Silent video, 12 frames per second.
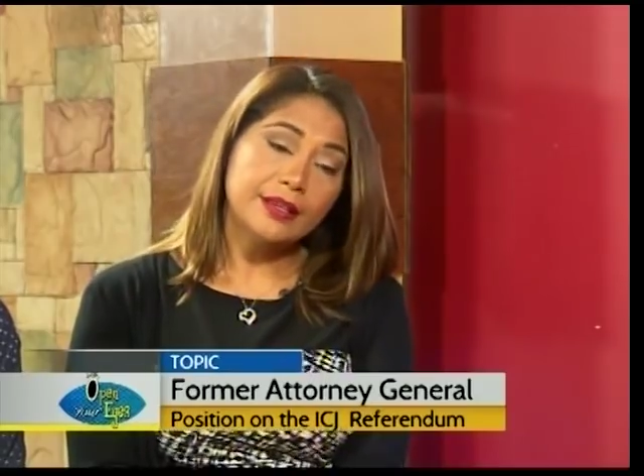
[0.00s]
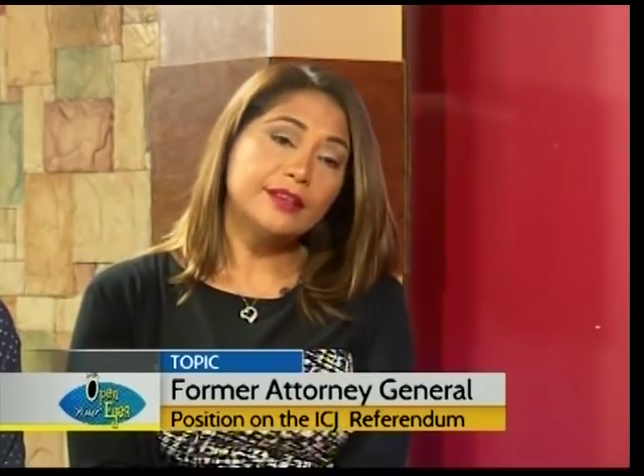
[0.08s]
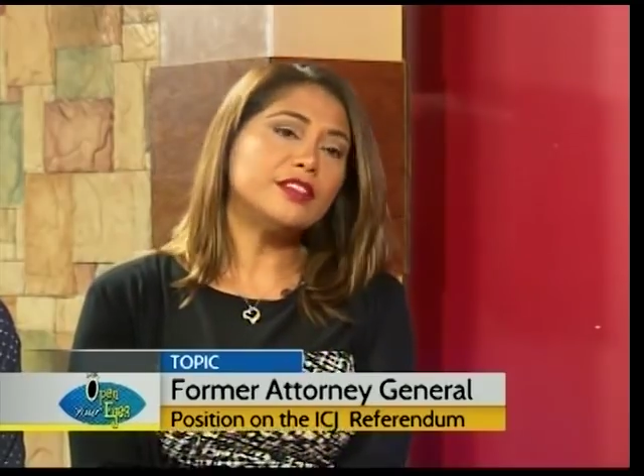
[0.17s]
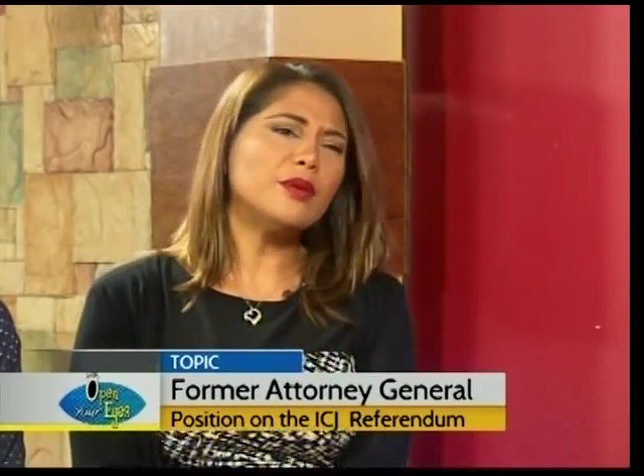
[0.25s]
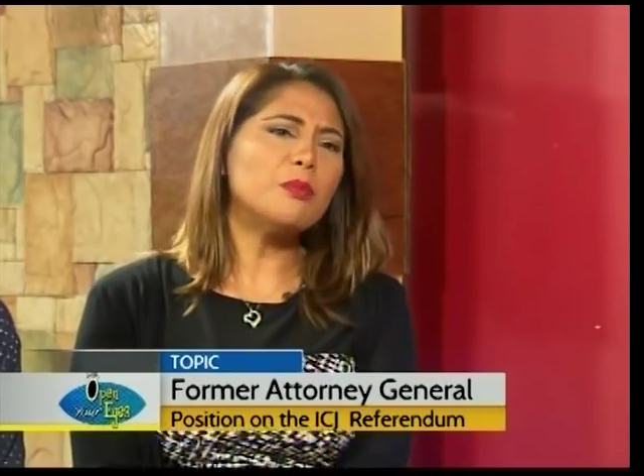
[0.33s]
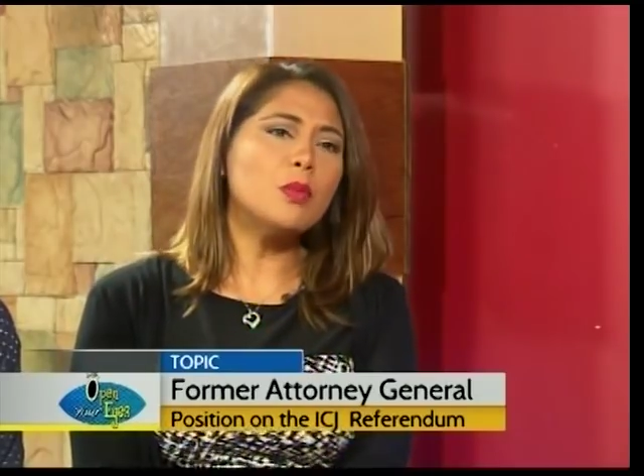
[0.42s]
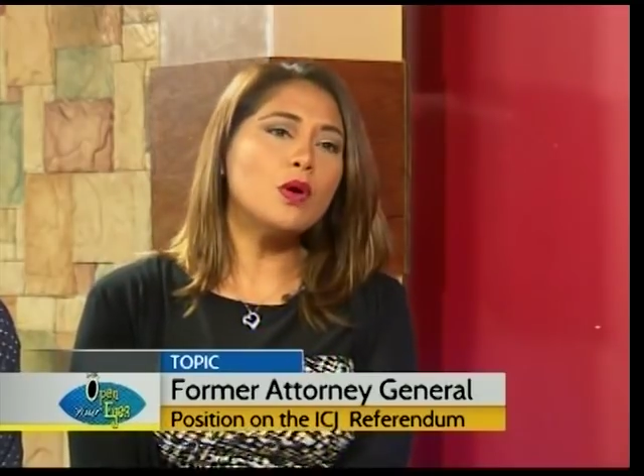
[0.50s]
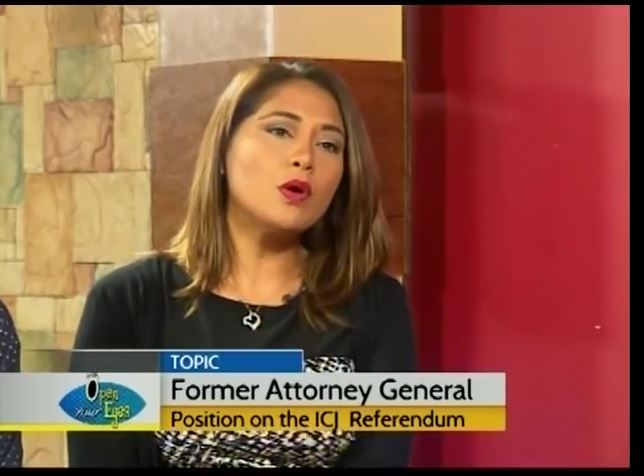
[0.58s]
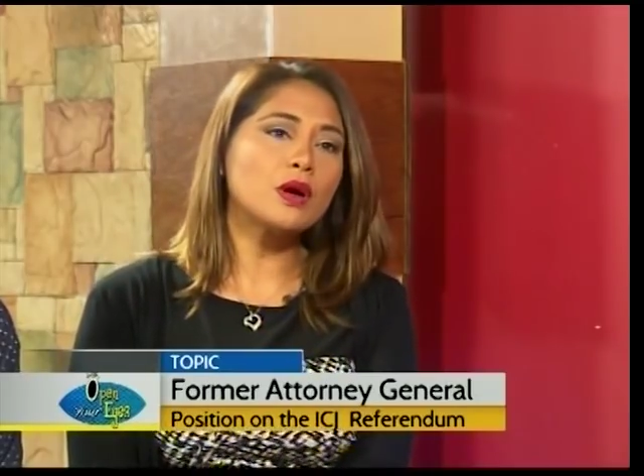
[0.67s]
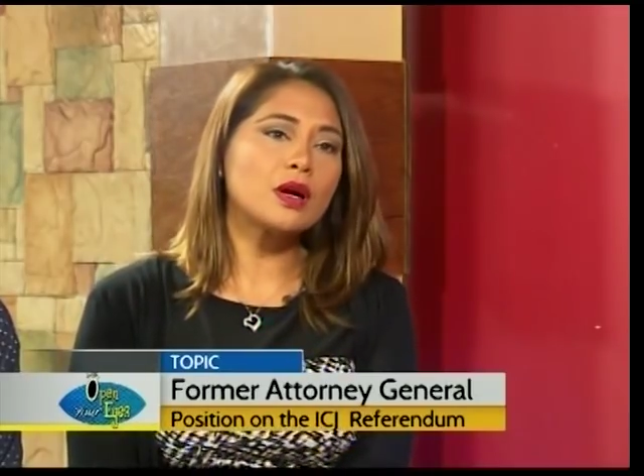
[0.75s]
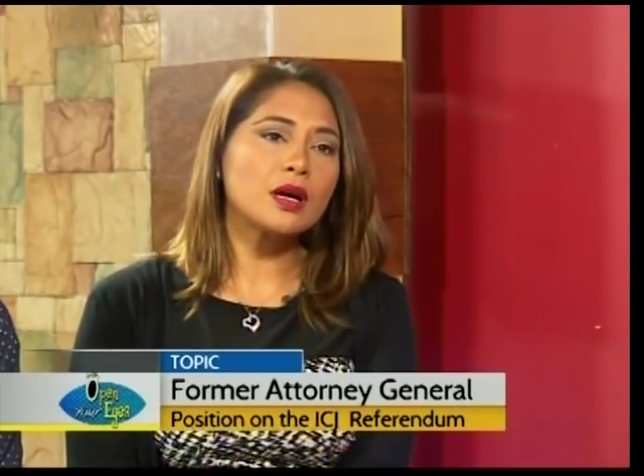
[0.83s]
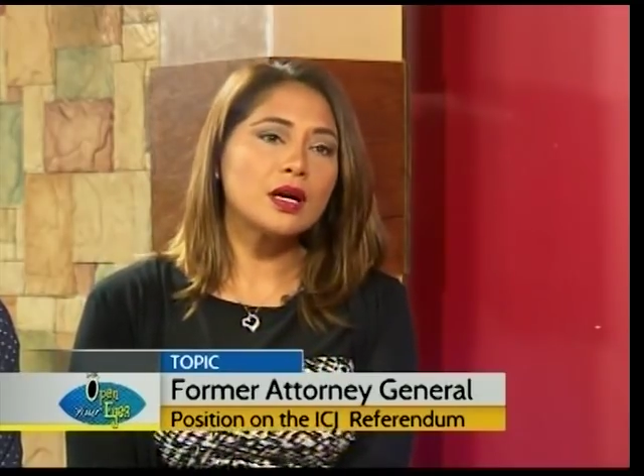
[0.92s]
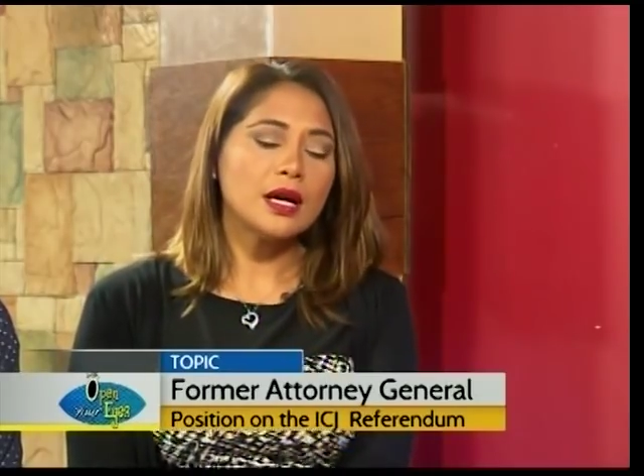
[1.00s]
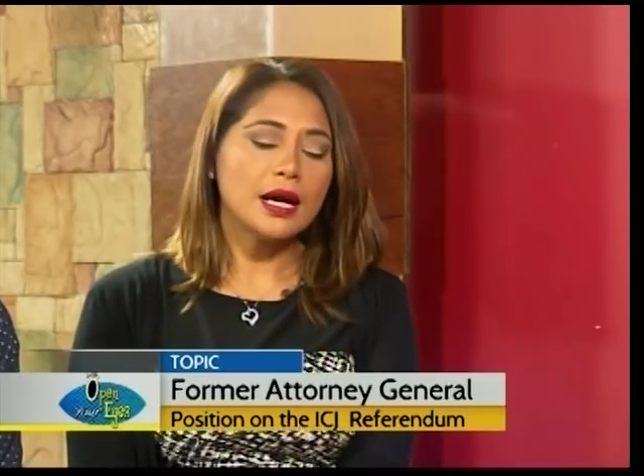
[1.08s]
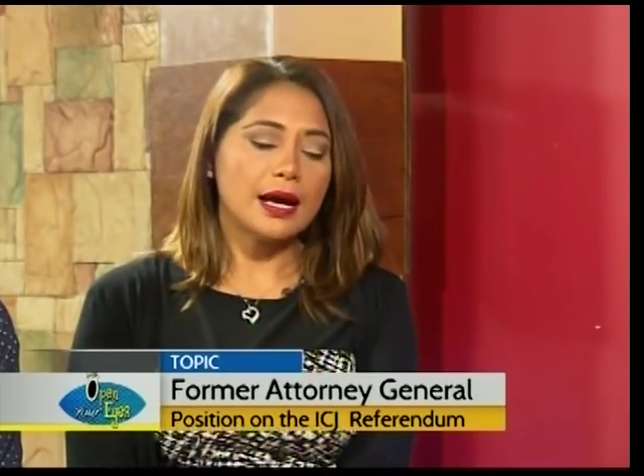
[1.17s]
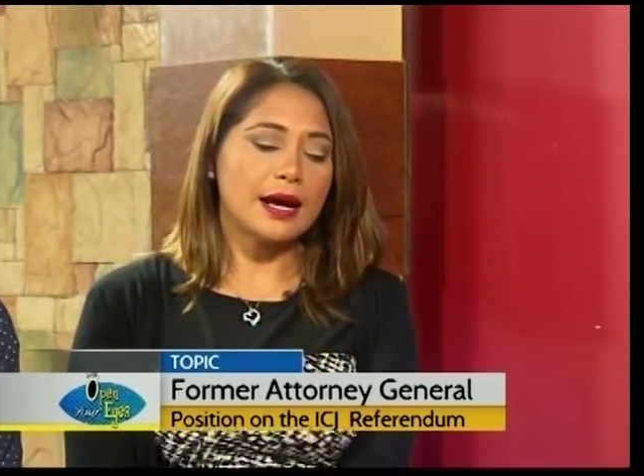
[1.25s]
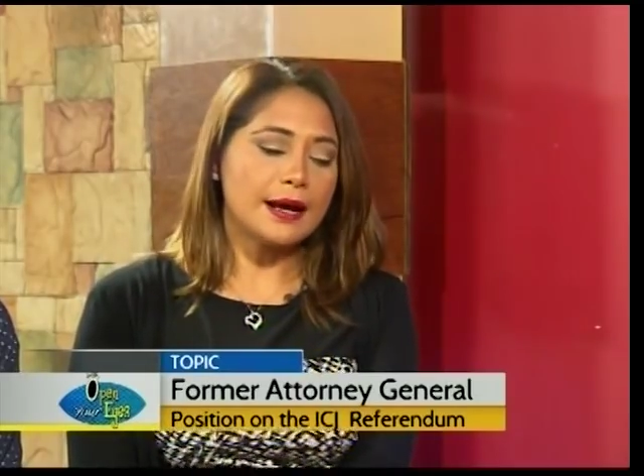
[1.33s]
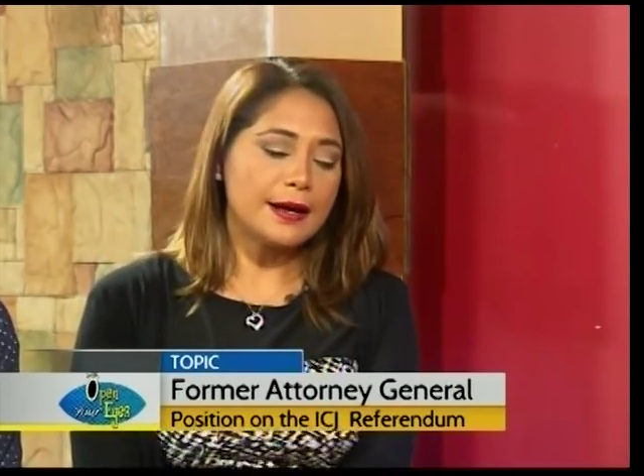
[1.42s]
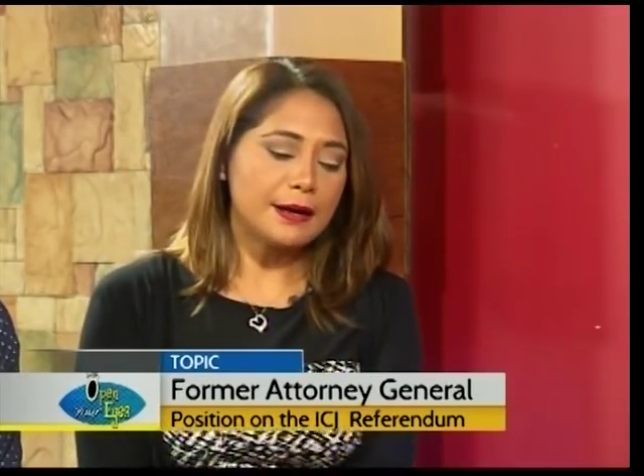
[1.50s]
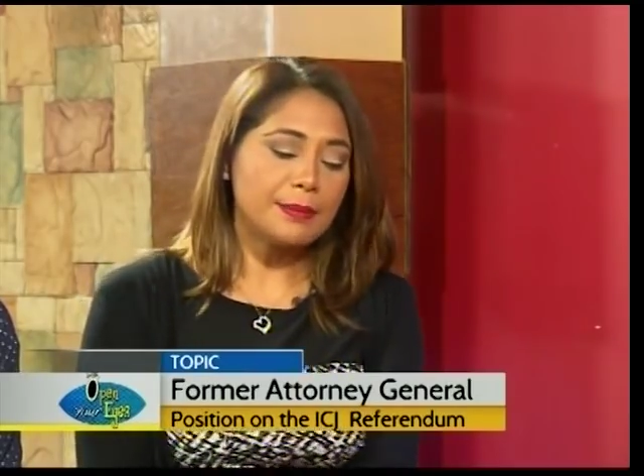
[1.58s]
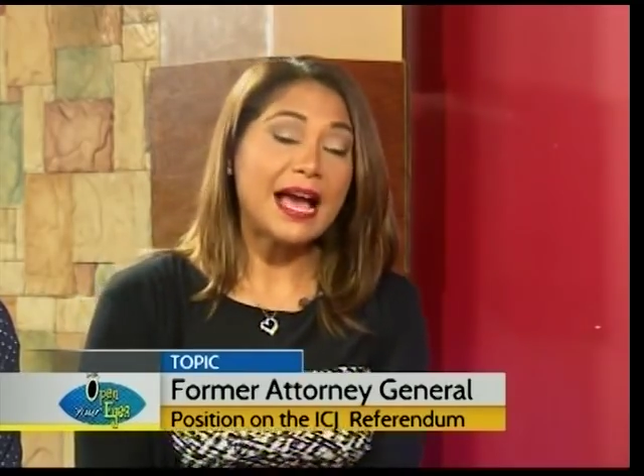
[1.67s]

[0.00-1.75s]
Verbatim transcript: the more um,